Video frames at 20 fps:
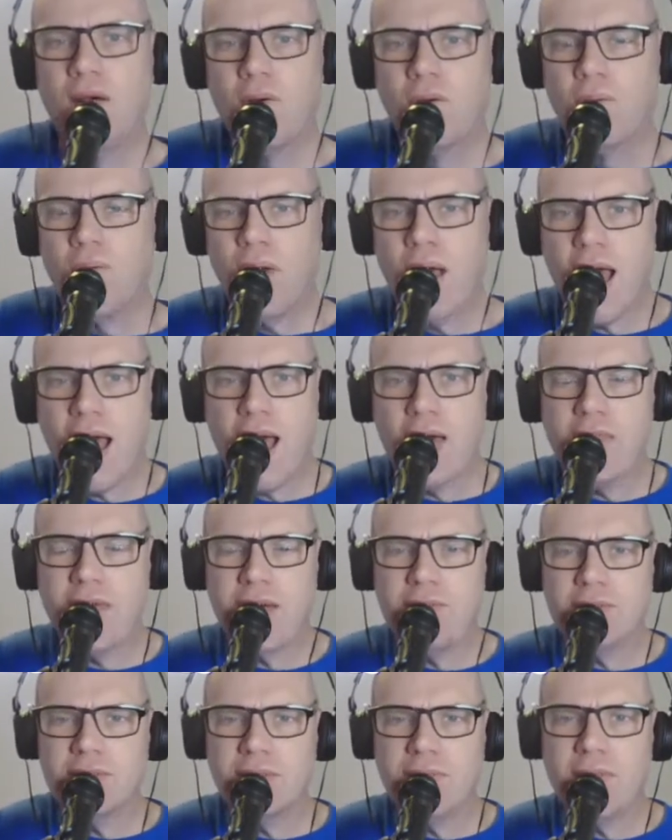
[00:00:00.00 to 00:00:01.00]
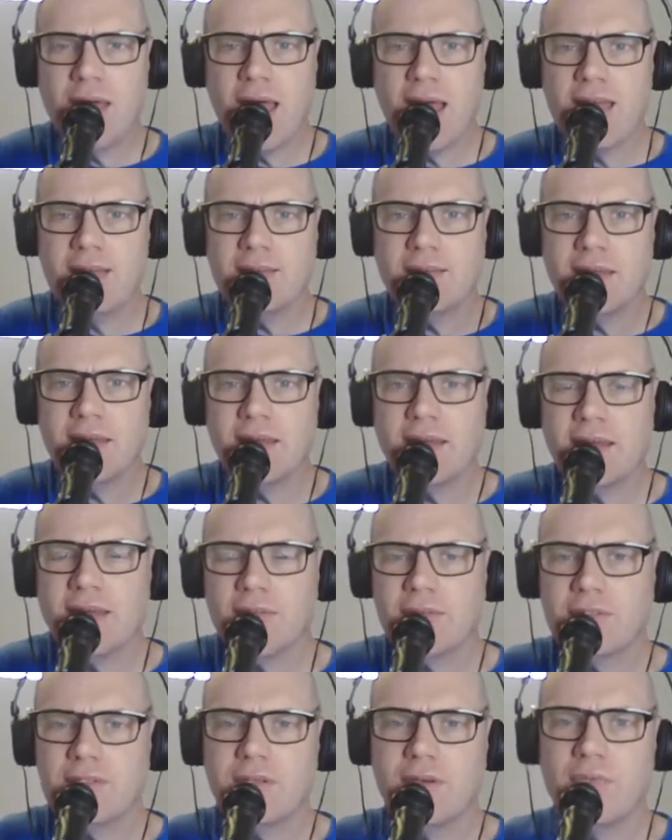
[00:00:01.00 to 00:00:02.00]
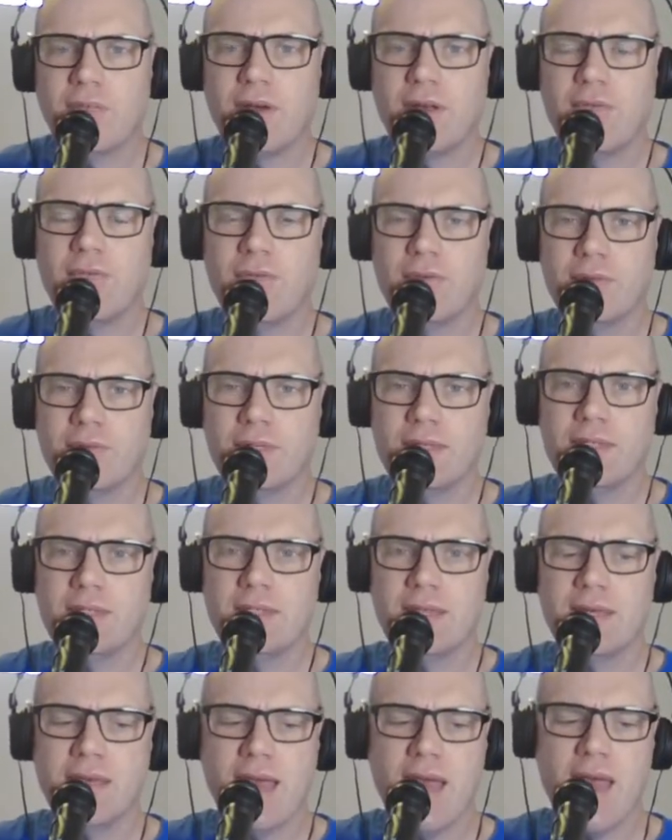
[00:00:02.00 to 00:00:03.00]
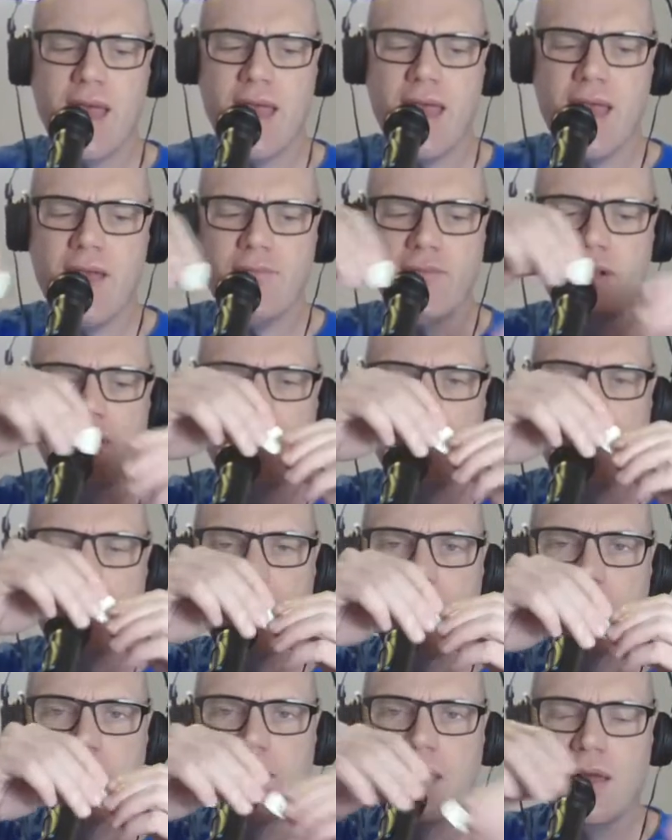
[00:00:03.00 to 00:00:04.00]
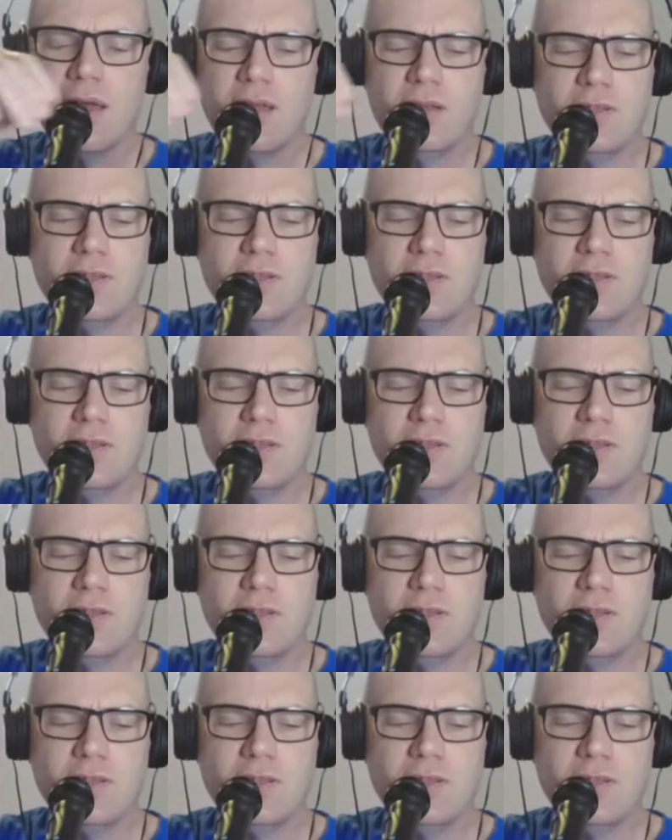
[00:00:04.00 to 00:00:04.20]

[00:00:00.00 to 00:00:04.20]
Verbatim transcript: Wow, that was amazing. It was so wonderful to see everybody